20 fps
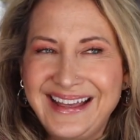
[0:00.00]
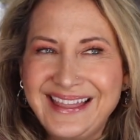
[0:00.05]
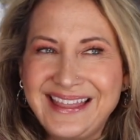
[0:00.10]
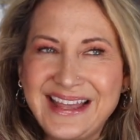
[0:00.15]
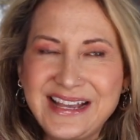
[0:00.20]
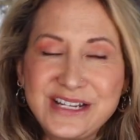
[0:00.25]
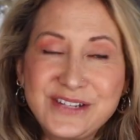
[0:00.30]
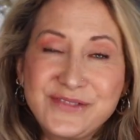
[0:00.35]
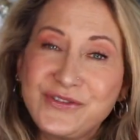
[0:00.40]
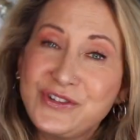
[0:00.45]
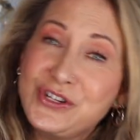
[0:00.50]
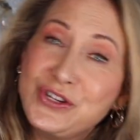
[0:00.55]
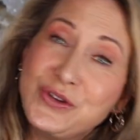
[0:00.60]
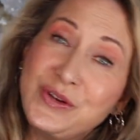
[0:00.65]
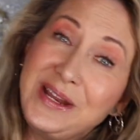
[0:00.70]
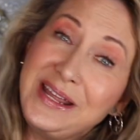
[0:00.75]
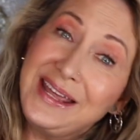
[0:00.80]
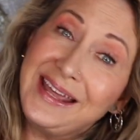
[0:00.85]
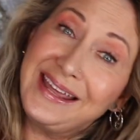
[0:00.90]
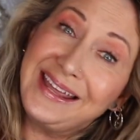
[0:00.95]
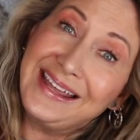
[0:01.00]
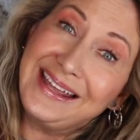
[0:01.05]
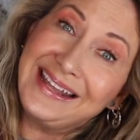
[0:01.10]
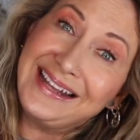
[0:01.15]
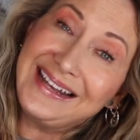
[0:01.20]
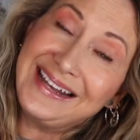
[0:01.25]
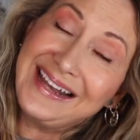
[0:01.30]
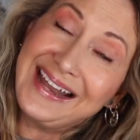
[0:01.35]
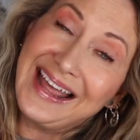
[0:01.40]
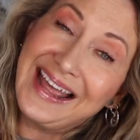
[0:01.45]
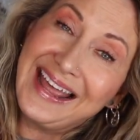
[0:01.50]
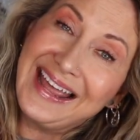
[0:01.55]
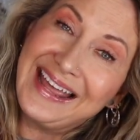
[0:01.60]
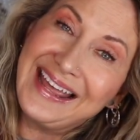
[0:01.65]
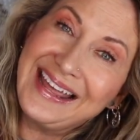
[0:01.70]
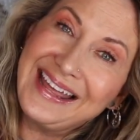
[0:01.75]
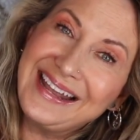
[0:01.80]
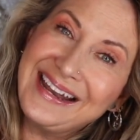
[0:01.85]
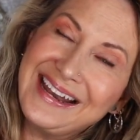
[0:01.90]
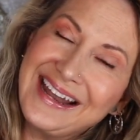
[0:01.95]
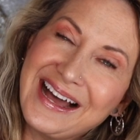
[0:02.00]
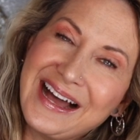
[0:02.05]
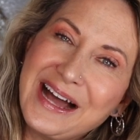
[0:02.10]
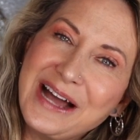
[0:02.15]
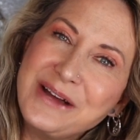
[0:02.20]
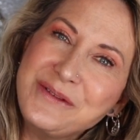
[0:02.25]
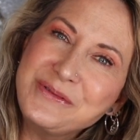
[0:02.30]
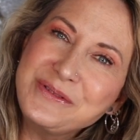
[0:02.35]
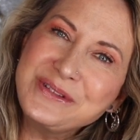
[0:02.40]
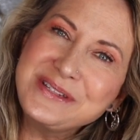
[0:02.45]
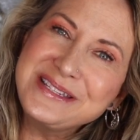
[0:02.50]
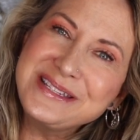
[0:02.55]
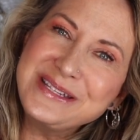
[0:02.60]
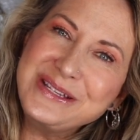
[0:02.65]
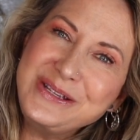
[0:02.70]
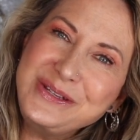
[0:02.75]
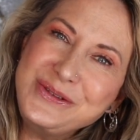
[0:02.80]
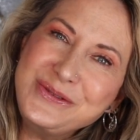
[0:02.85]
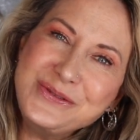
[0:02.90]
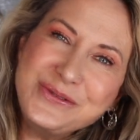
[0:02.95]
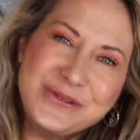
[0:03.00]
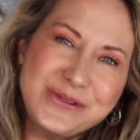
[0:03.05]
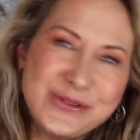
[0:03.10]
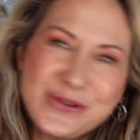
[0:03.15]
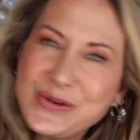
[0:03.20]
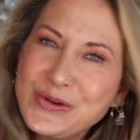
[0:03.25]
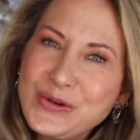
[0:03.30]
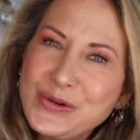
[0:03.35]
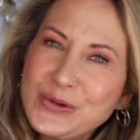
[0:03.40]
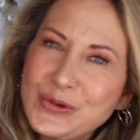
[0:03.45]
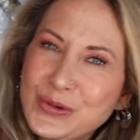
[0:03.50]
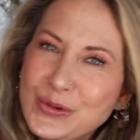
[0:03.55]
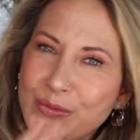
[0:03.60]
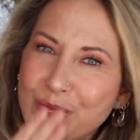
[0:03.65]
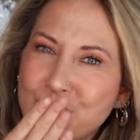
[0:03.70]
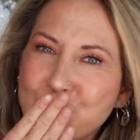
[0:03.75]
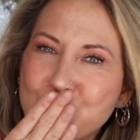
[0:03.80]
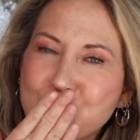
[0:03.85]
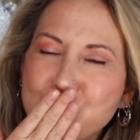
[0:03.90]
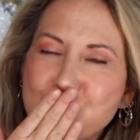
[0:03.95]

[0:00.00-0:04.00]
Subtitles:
thanks for tuning in, and I will see you soon.